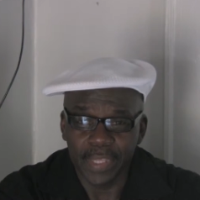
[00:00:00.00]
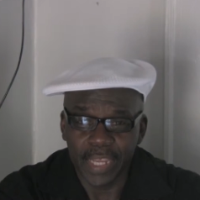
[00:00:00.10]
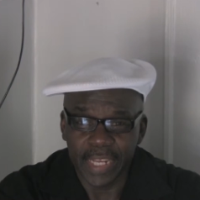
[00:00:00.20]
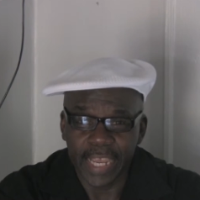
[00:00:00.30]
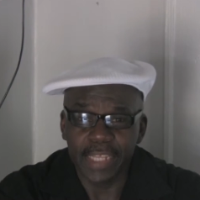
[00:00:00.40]

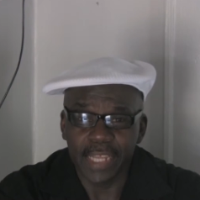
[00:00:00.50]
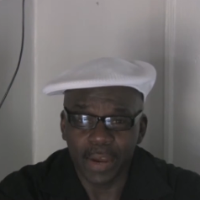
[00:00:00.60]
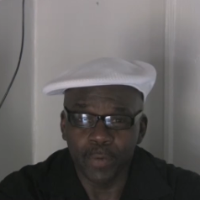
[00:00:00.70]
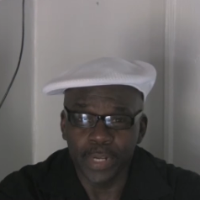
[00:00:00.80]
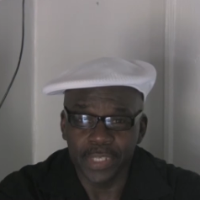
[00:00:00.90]
and that
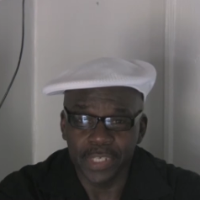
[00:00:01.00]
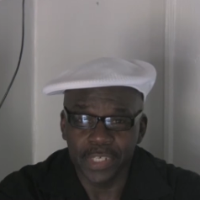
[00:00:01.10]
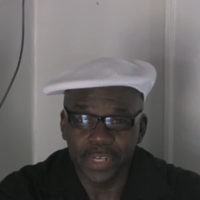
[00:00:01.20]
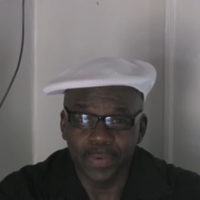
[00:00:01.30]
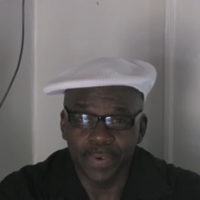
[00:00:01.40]
I wanted to
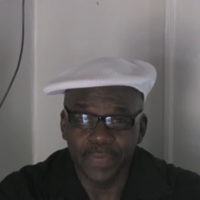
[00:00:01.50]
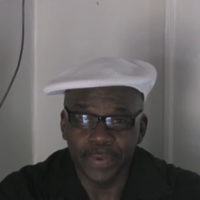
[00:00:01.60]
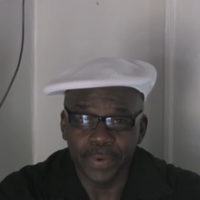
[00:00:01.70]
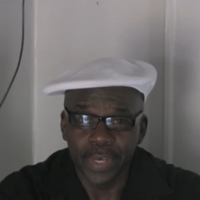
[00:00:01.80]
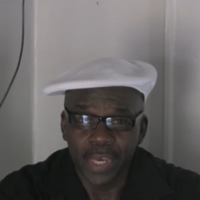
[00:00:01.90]
share with
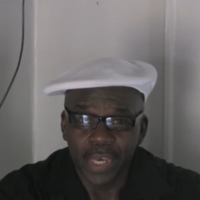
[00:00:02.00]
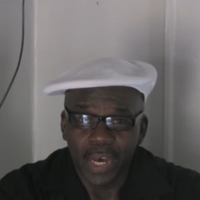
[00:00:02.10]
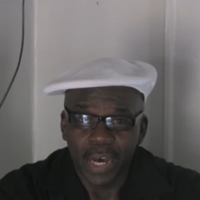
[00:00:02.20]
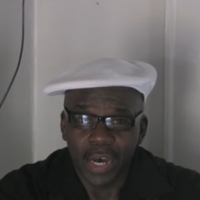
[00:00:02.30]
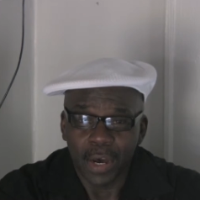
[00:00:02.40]
you.
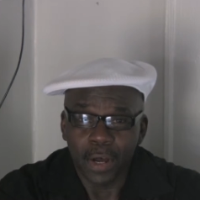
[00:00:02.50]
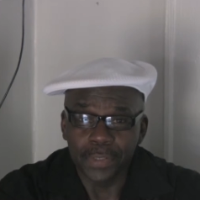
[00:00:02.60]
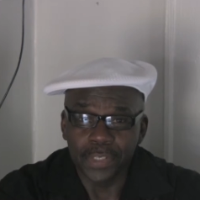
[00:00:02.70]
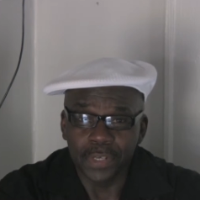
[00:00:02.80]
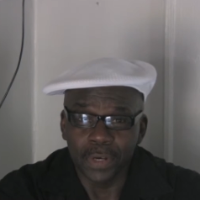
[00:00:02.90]

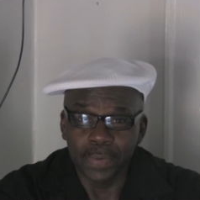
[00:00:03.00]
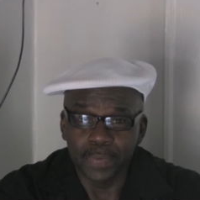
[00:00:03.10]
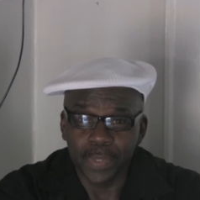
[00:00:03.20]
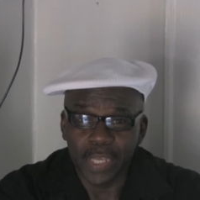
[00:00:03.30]
Also,